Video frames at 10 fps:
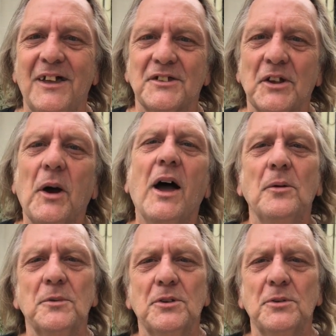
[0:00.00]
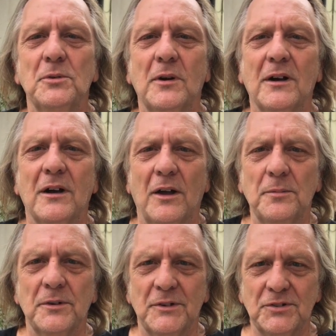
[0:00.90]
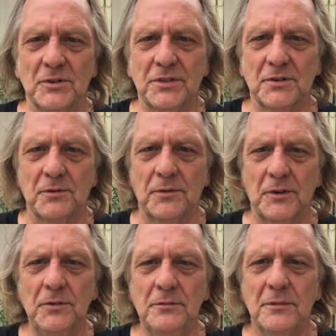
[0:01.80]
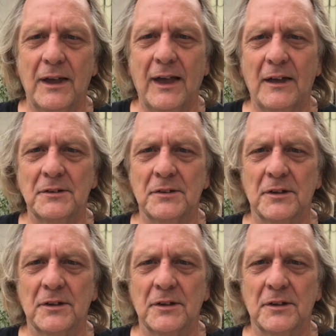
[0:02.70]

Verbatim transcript: so I hope you uh, I hope you enjoyed this review, and